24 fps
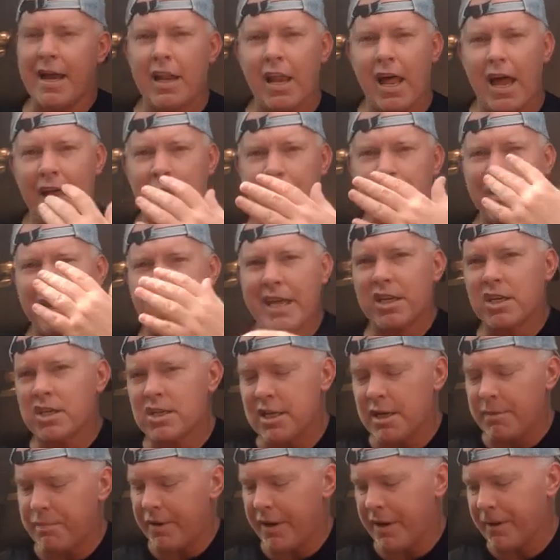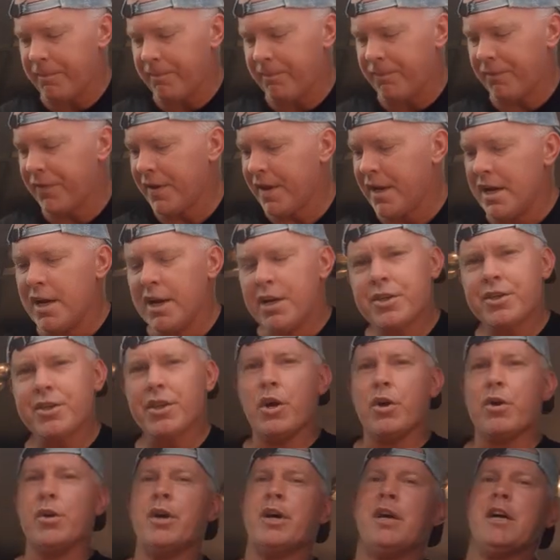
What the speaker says: like my leg slipping. So,